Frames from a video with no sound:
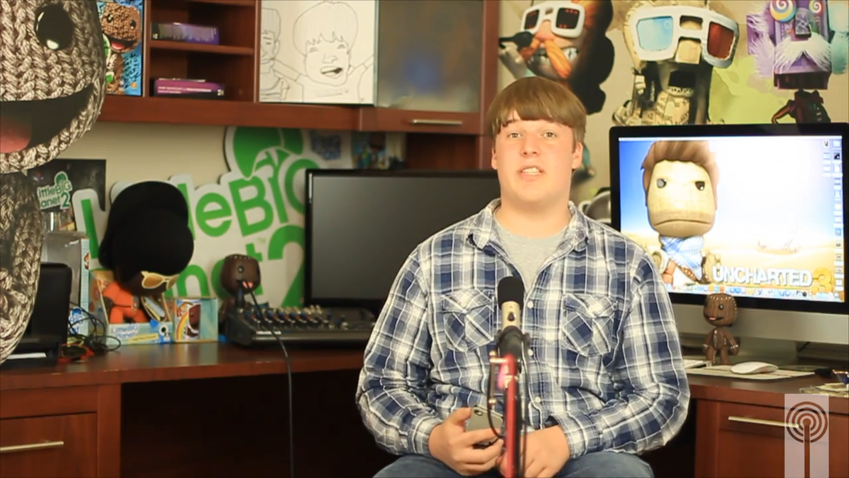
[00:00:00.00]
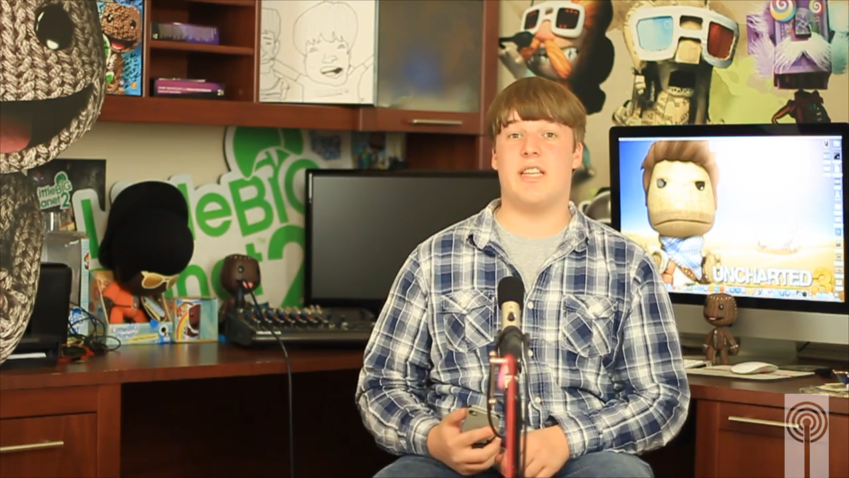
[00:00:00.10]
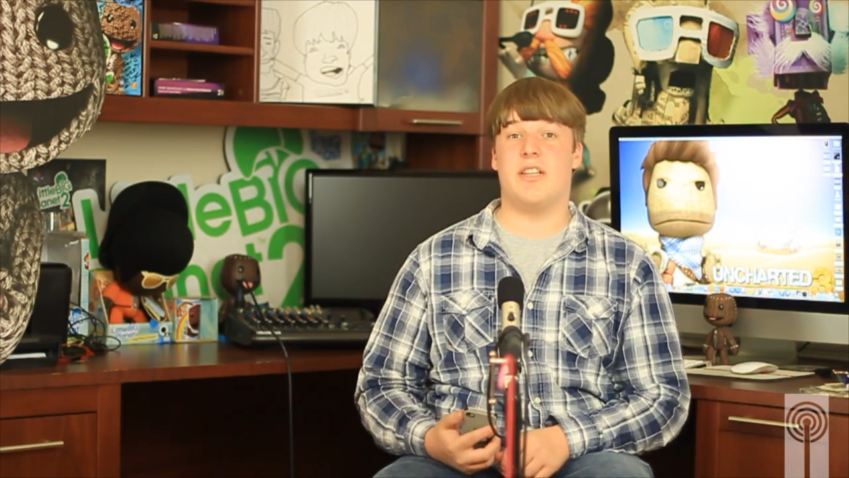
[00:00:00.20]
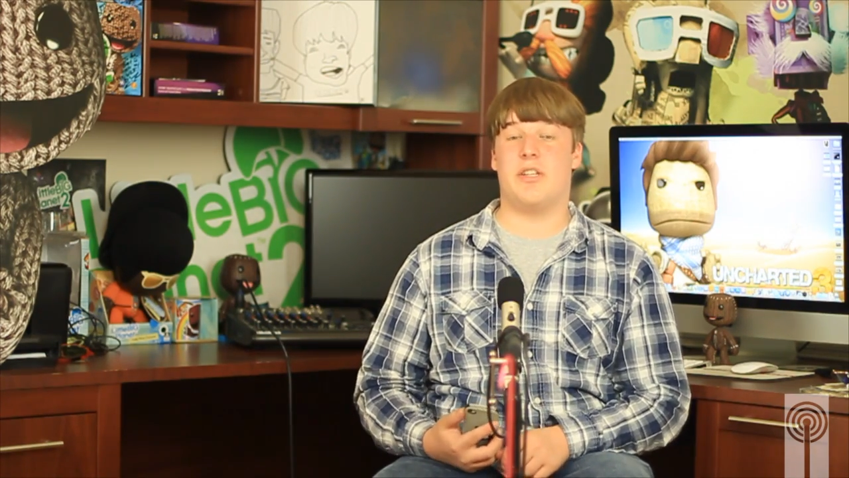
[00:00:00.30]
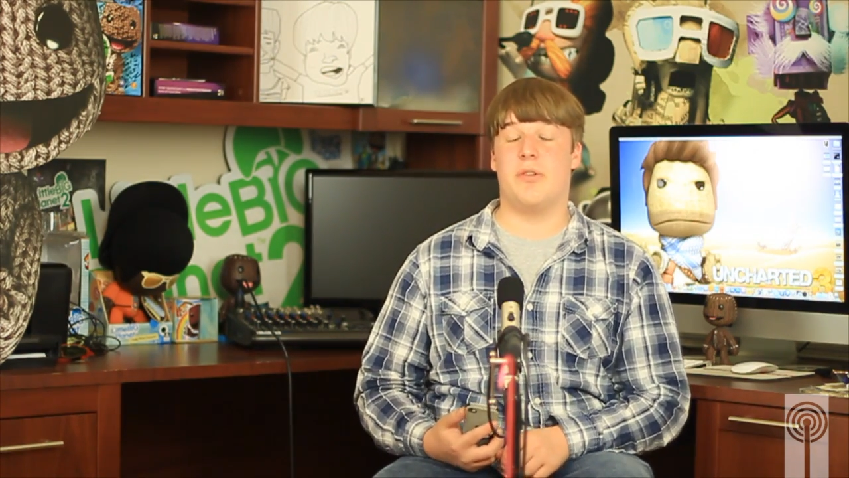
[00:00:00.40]

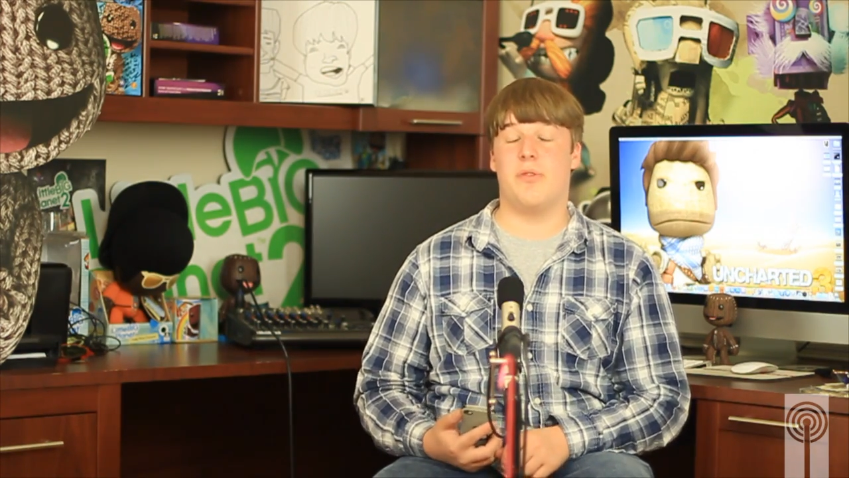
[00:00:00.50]
send it to